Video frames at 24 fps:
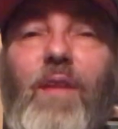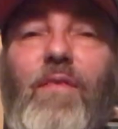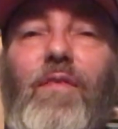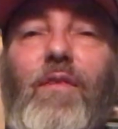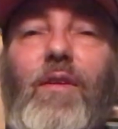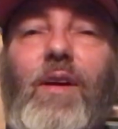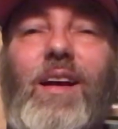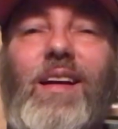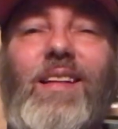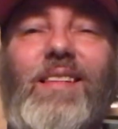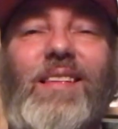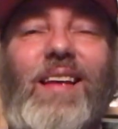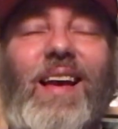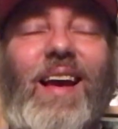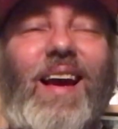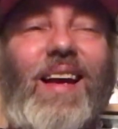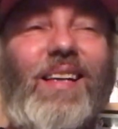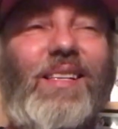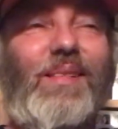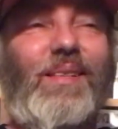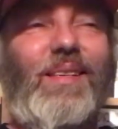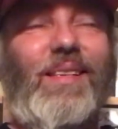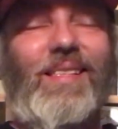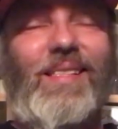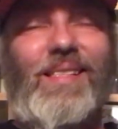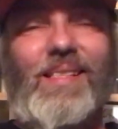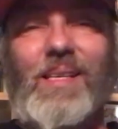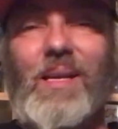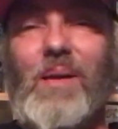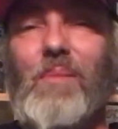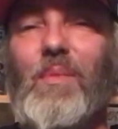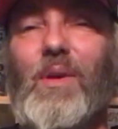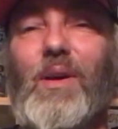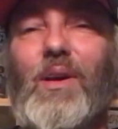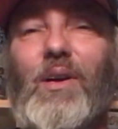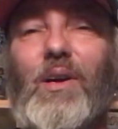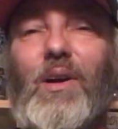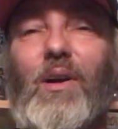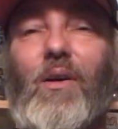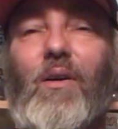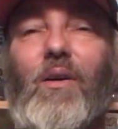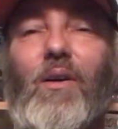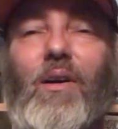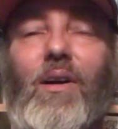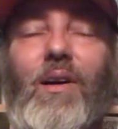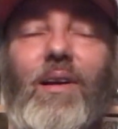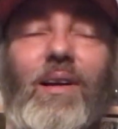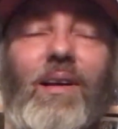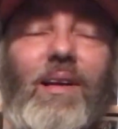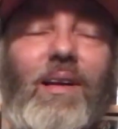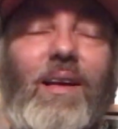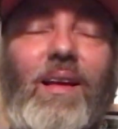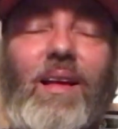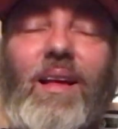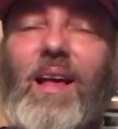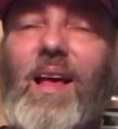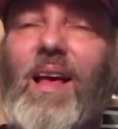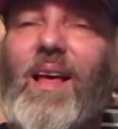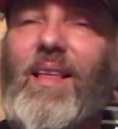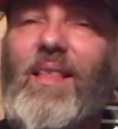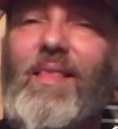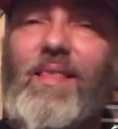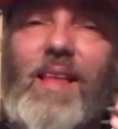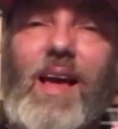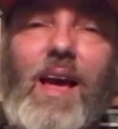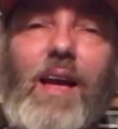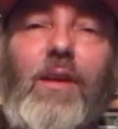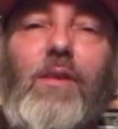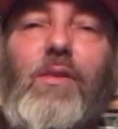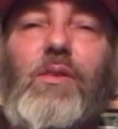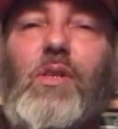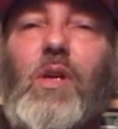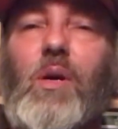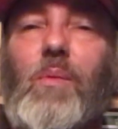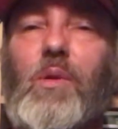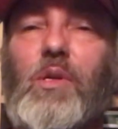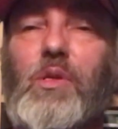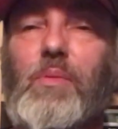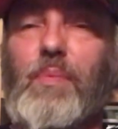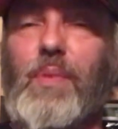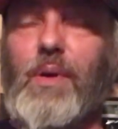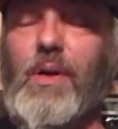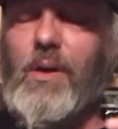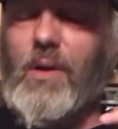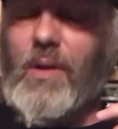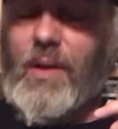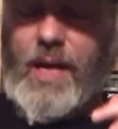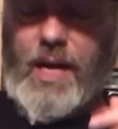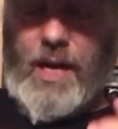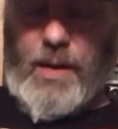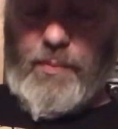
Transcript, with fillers: of my friends actually sent me a card. Thank you so much, Bill.